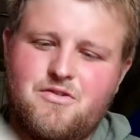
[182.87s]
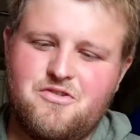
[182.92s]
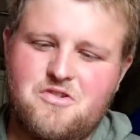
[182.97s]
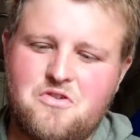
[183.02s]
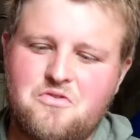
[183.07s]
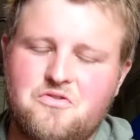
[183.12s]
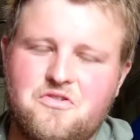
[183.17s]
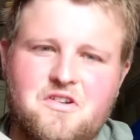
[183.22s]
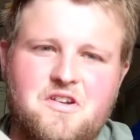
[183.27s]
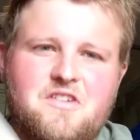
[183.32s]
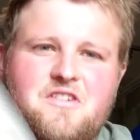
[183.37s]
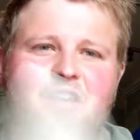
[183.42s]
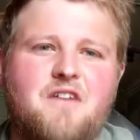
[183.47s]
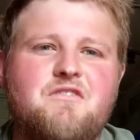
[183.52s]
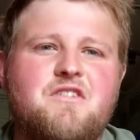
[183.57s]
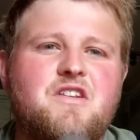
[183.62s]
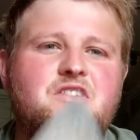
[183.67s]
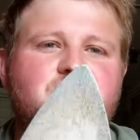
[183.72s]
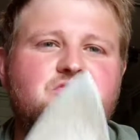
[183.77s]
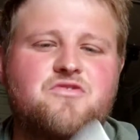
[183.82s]
I was using a
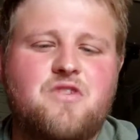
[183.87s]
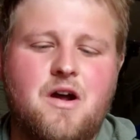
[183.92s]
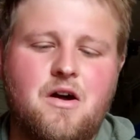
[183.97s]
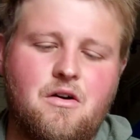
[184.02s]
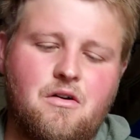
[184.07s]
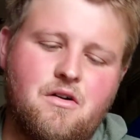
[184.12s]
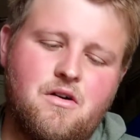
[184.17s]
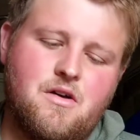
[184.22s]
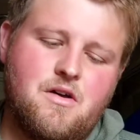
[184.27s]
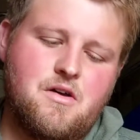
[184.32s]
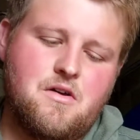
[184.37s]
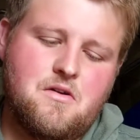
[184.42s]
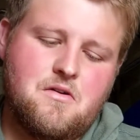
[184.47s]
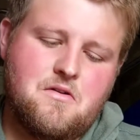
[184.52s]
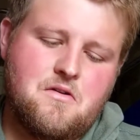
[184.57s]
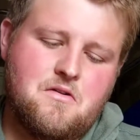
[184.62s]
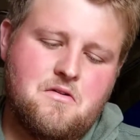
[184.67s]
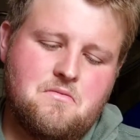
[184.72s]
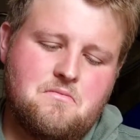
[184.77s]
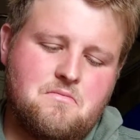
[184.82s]
seven inch trowel,
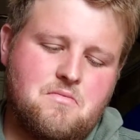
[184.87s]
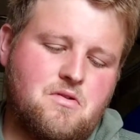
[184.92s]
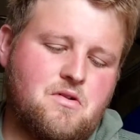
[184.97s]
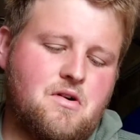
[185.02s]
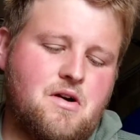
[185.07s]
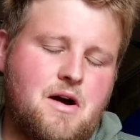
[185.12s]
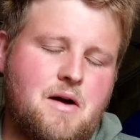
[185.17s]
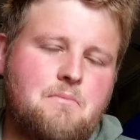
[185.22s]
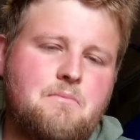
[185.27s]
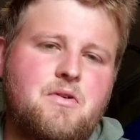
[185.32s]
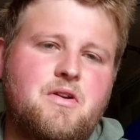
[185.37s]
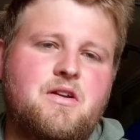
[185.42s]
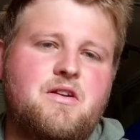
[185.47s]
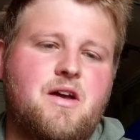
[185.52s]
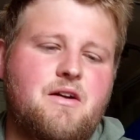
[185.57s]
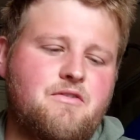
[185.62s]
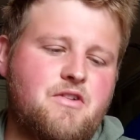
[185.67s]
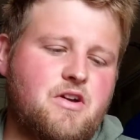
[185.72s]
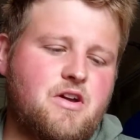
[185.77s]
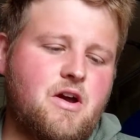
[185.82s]
but I'm gonna
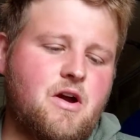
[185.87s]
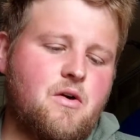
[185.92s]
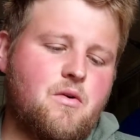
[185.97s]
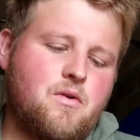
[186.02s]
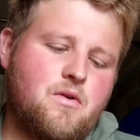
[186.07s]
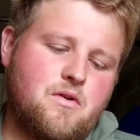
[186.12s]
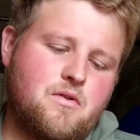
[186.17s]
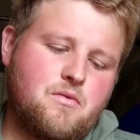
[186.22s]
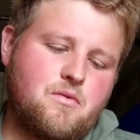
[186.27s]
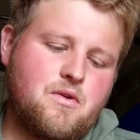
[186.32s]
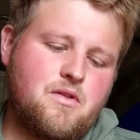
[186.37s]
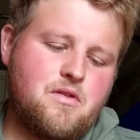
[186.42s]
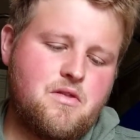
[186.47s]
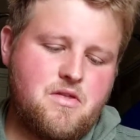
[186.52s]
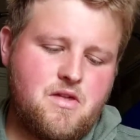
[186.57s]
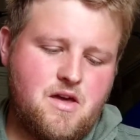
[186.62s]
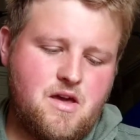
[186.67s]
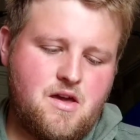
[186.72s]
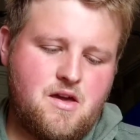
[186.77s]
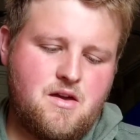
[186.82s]
have a go with
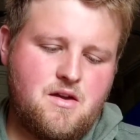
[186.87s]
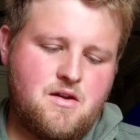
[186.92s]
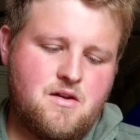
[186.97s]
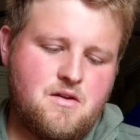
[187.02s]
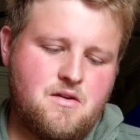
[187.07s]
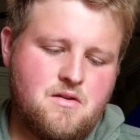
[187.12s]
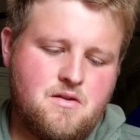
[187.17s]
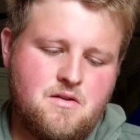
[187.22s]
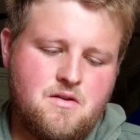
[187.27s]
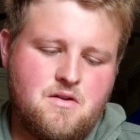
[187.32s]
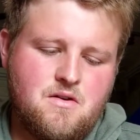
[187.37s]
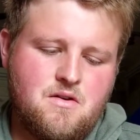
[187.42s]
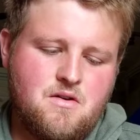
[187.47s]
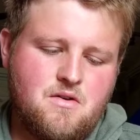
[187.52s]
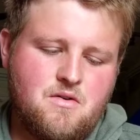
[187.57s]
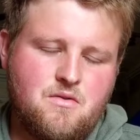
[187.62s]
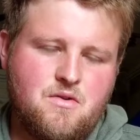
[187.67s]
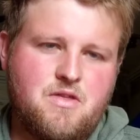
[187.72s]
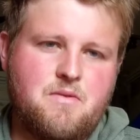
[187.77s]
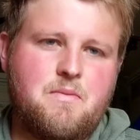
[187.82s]
the
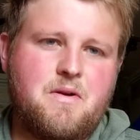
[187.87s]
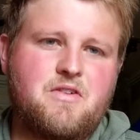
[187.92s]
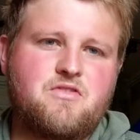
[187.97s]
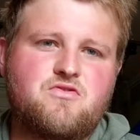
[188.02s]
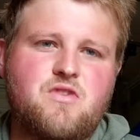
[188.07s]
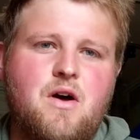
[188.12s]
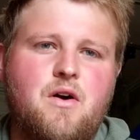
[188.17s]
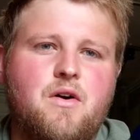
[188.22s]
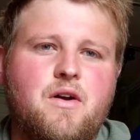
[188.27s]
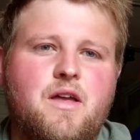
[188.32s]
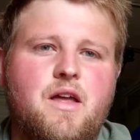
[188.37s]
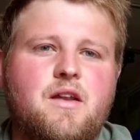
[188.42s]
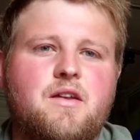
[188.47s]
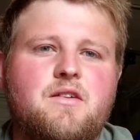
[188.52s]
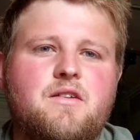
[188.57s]
with the big trowel again.